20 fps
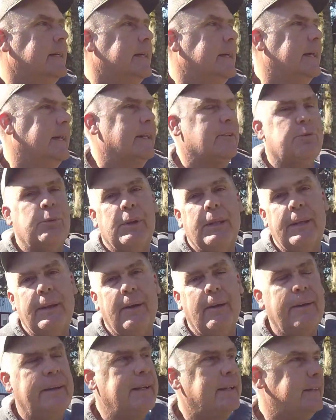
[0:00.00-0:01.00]
And that's really
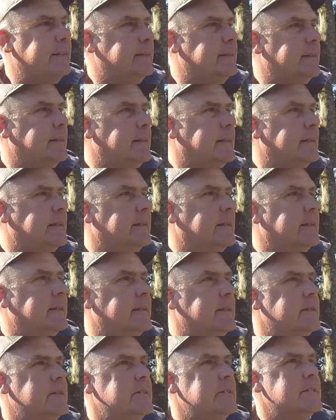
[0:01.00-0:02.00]
all it is.
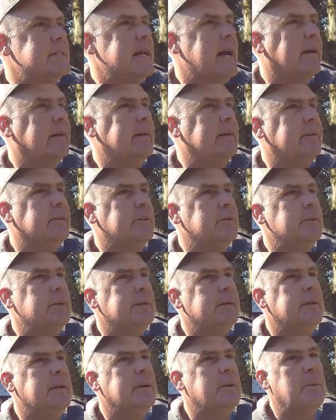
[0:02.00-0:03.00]
Just out here
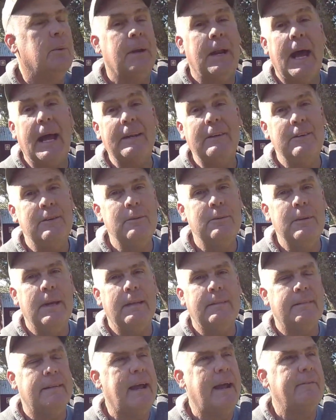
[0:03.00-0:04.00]
doing what I do
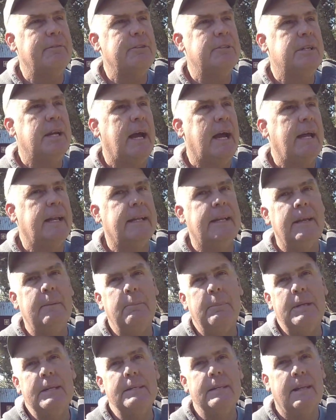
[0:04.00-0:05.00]
as an average guy to
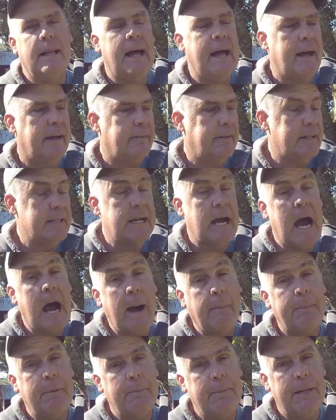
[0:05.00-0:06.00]
keep bees alive, as a
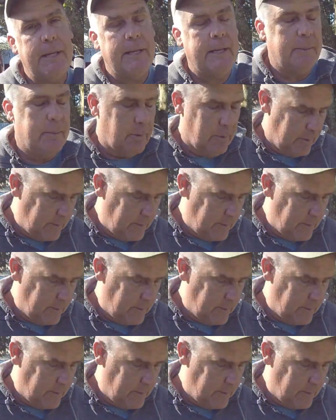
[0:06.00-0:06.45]
hobby beekeeper